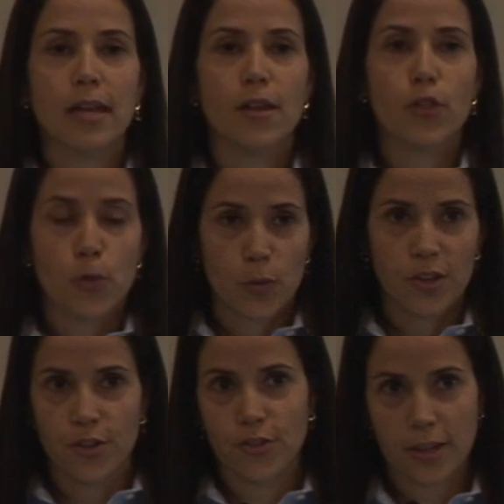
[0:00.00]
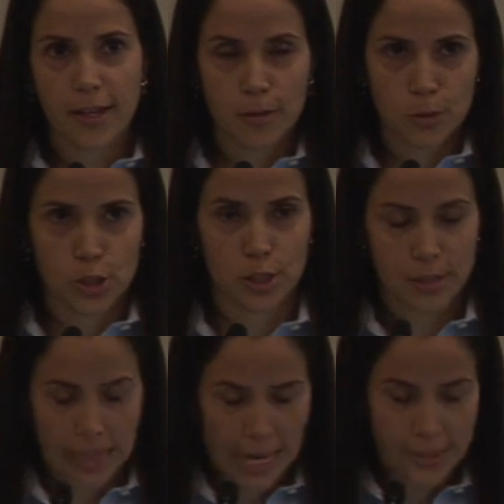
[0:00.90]
And three years later, which
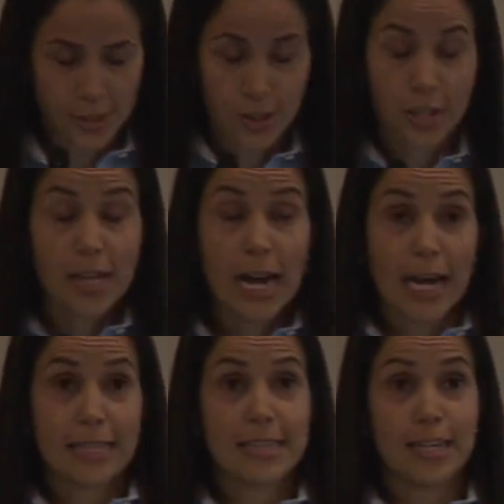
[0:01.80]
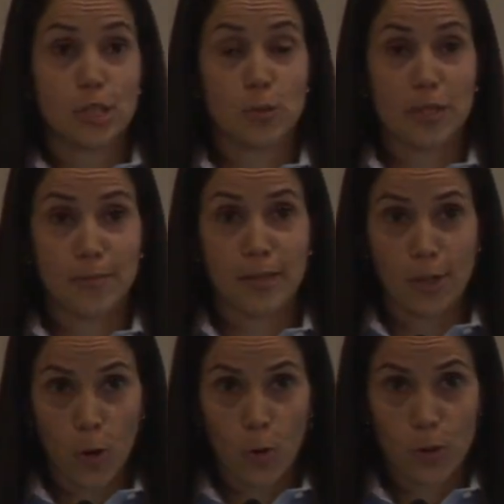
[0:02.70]
is last year, I decided to
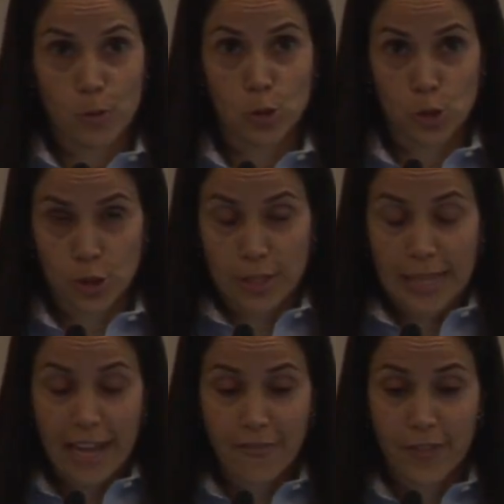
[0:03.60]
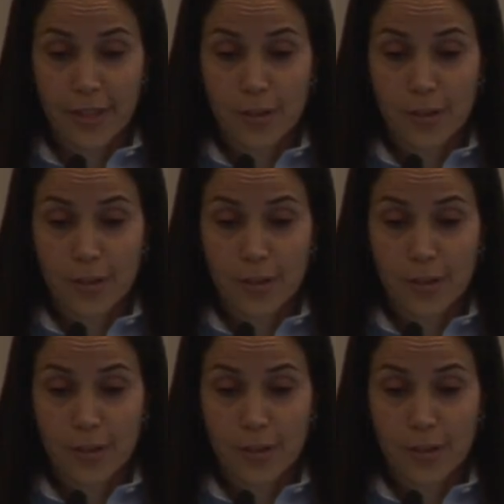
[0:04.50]
eliminate all your sugar, and caffeine.